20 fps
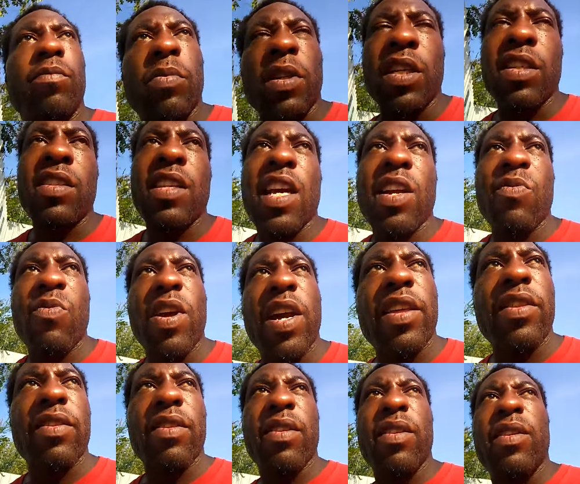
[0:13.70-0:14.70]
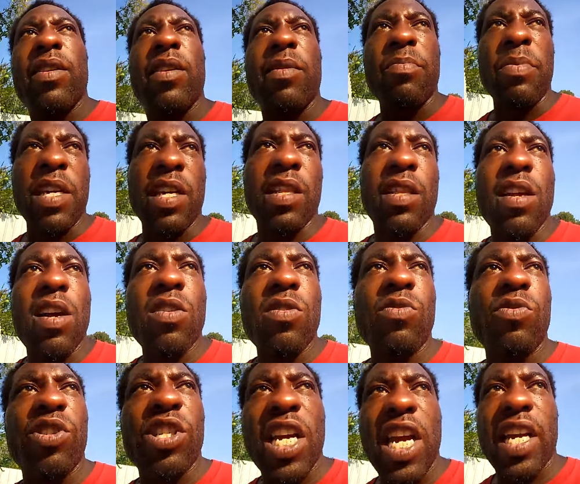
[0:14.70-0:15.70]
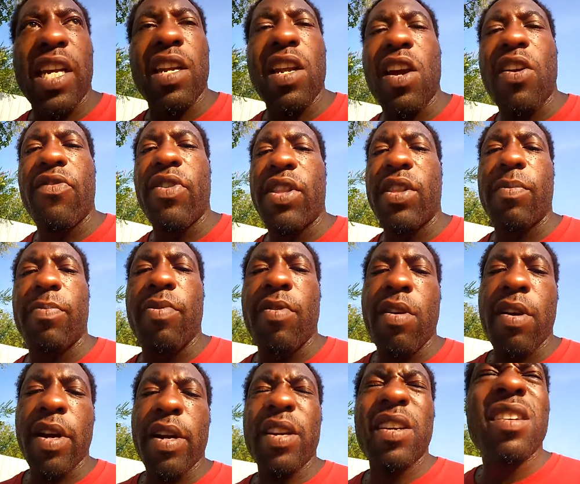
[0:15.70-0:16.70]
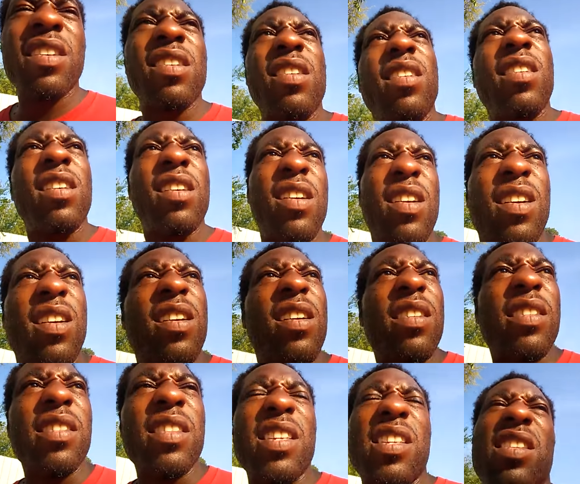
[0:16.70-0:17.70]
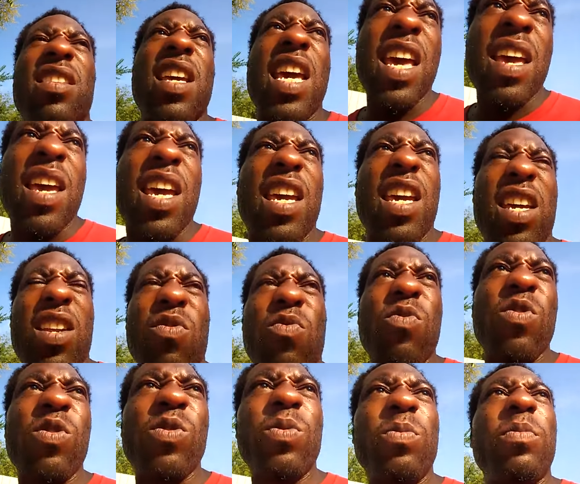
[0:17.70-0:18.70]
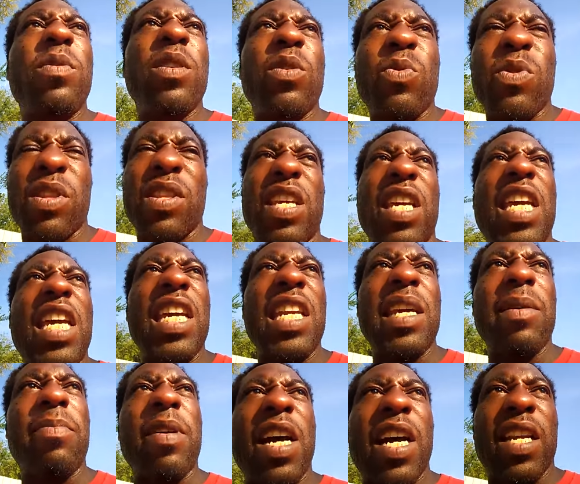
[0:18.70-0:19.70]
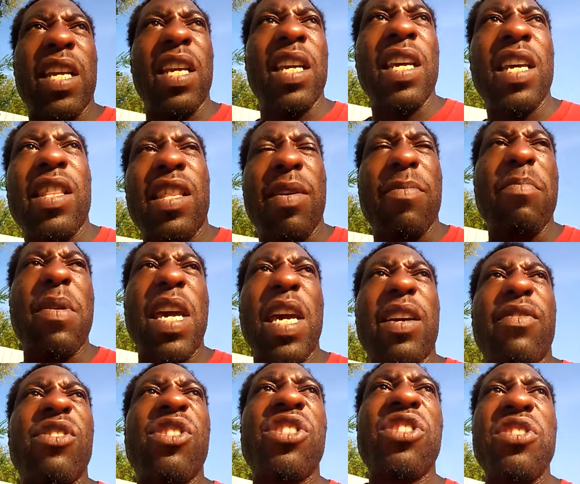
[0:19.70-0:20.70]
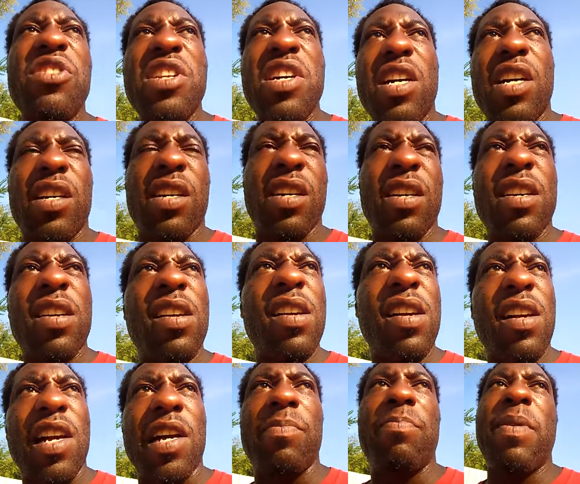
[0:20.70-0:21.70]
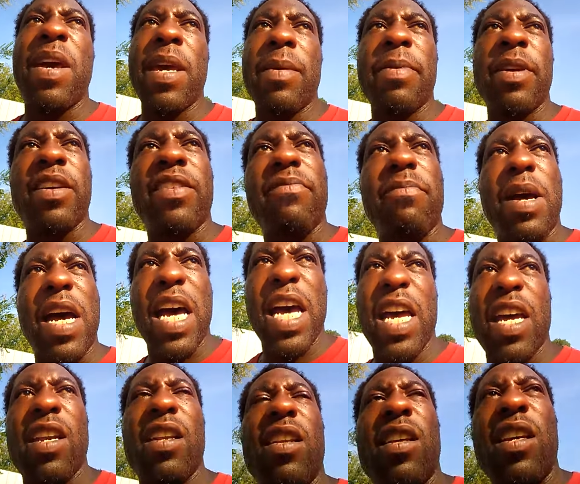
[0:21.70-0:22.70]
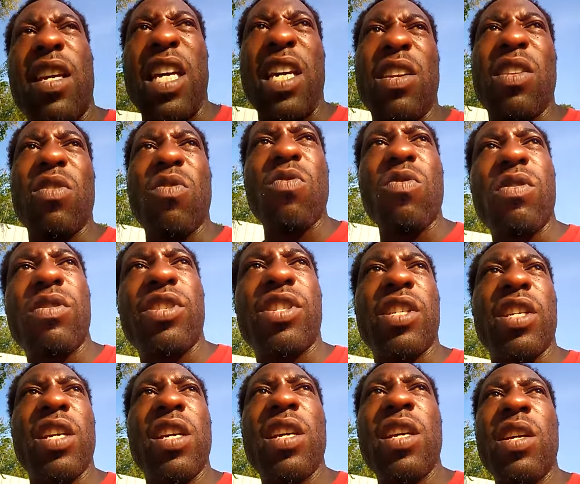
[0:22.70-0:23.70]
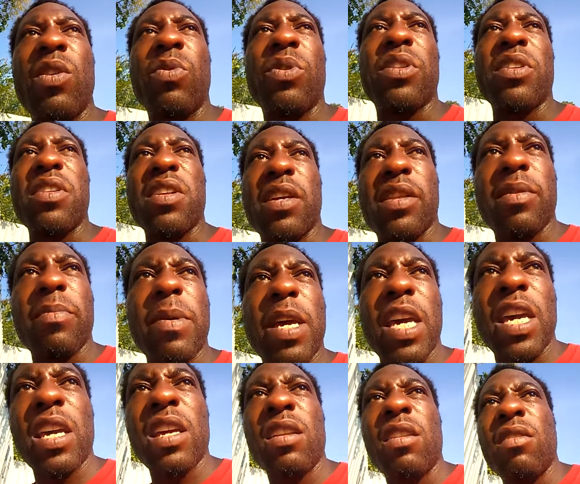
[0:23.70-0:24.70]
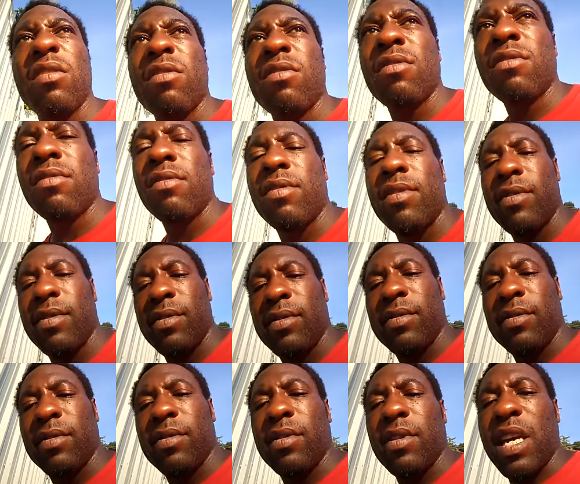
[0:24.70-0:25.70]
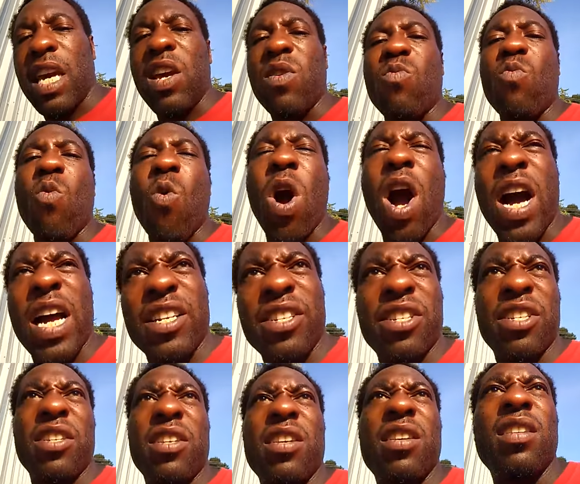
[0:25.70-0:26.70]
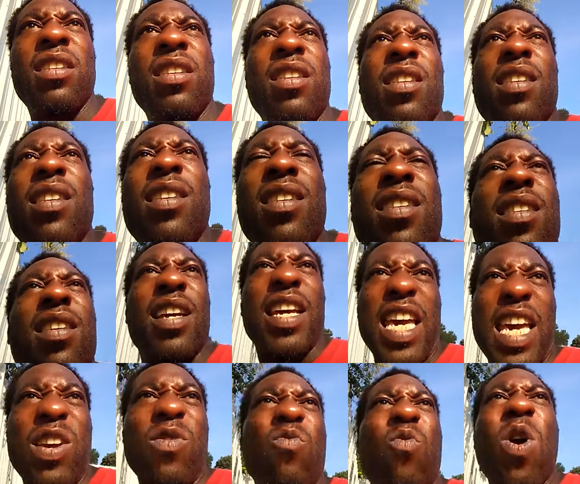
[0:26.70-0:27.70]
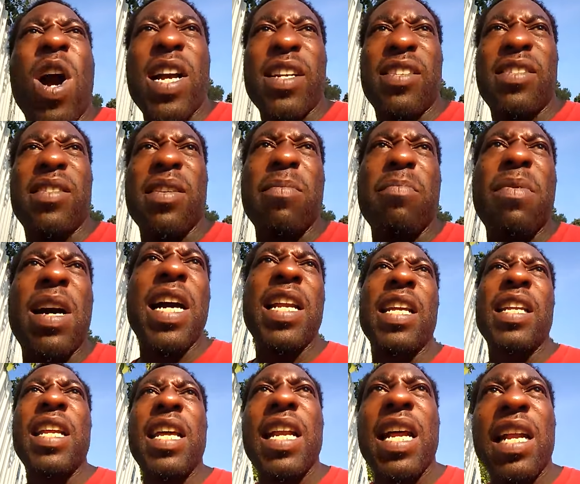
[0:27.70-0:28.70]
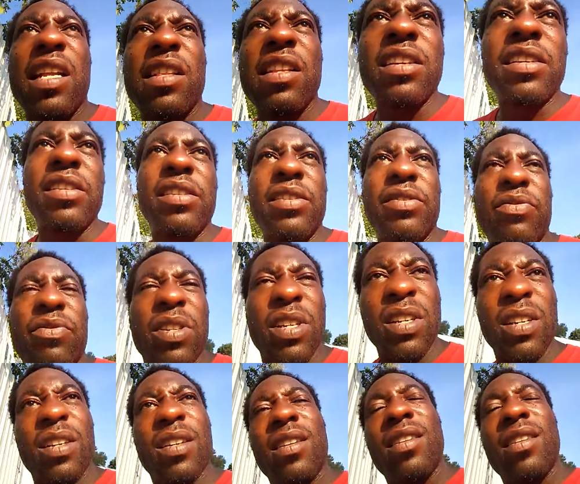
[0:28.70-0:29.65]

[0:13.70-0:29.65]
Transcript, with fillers: Because I'd rather be alone jacking off at the park than in a room with anybody that may have snuck a baby of mine in an orgy with another man. And watch. And watch somebody that I loved